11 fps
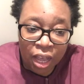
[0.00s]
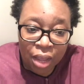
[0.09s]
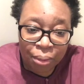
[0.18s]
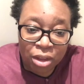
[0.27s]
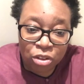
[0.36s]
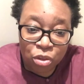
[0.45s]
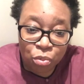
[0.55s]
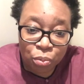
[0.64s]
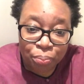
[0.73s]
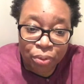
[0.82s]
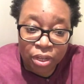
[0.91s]
I actually
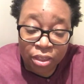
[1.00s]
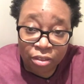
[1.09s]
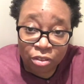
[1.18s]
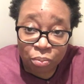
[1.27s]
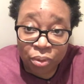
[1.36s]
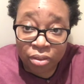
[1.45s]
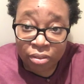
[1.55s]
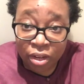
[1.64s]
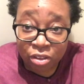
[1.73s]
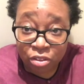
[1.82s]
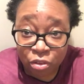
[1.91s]
will put it this way,
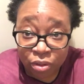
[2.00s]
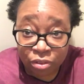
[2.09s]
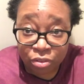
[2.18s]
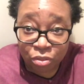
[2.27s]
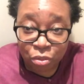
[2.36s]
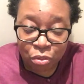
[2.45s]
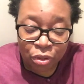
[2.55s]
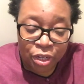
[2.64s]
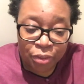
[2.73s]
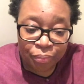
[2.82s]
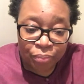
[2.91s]
tell it to you as a
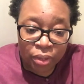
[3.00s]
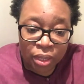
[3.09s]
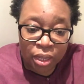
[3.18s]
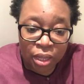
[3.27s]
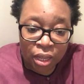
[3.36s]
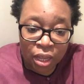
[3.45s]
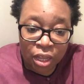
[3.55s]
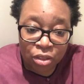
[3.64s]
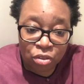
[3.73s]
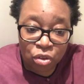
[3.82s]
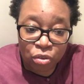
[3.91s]
story.
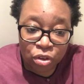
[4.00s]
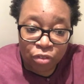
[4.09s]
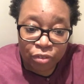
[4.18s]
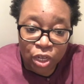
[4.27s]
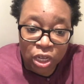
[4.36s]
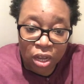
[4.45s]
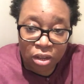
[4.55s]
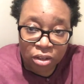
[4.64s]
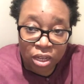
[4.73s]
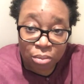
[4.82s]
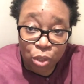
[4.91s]
The story of a
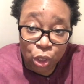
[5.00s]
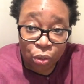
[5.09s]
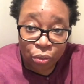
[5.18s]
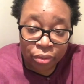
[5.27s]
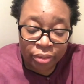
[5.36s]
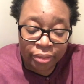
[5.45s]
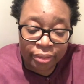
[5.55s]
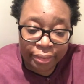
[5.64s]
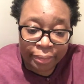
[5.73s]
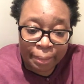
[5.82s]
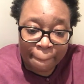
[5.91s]
child named Shawn,
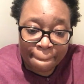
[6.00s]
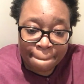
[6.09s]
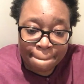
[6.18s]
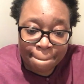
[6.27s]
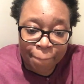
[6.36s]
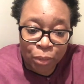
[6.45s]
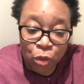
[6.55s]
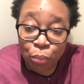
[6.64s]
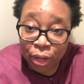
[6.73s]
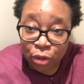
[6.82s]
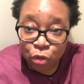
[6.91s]

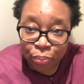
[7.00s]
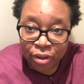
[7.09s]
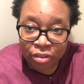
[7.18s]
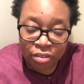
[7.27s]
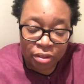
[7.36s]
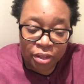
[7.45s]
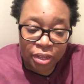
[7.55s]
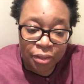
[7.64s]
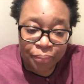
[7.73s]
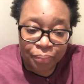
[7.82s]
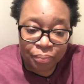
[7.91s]
whom I knew
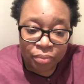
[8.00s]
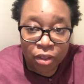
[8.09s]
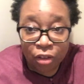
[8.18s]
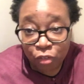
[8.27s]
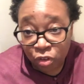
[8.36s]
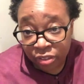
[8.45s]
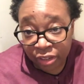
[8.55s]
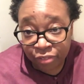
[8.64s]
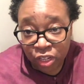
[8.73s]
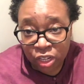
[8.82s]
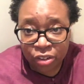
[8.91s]
personally. Of course,
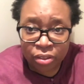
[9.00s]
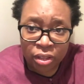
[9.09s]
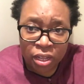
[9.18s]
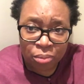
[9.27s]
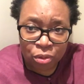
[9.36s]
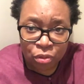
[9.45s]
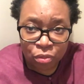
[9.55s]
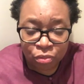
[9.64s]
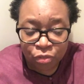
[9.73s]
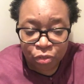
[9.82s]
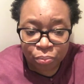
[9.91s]
I've changed the name, you
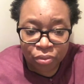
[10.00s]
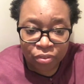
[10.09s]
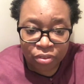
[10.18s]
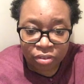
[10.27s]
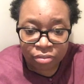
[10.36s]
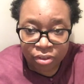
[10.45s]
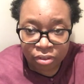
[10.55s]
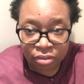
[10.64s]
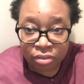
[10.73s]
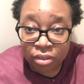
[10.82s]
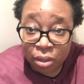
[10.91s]
know, for privacy
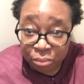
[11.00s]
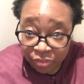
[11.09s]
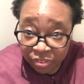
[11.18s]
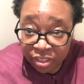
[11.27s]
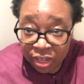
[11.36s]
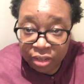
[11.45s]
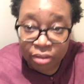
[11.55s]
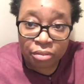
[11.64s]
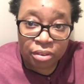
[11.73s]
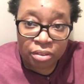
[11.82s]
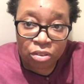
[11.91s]
reasons, privacy and
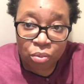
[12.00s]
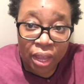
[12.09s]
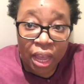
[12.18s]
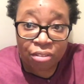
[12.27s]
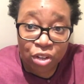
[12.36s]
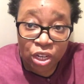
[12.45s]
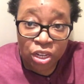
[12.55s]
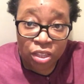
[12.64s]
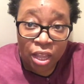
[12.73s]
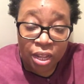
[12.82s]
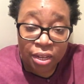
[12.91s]
legal reasons, so I have
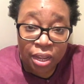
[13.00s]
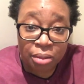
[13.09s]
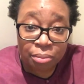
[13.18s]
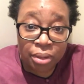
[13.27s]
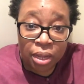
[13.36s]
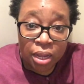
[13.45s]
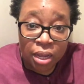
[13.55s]
changed that name.